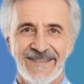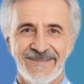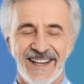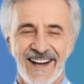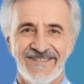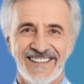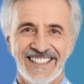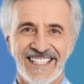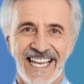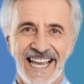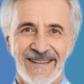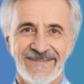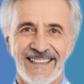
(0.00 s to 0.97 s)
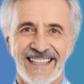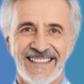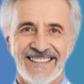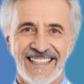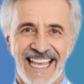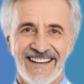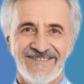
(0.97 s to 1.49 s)
but over time,
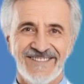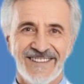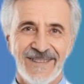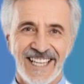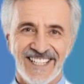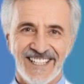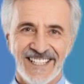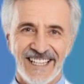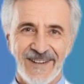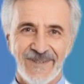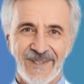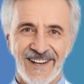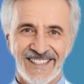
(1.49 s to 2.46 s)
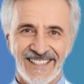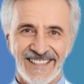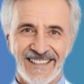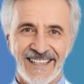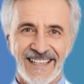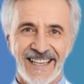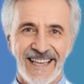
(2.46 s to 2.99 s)
that inflammation can worsen,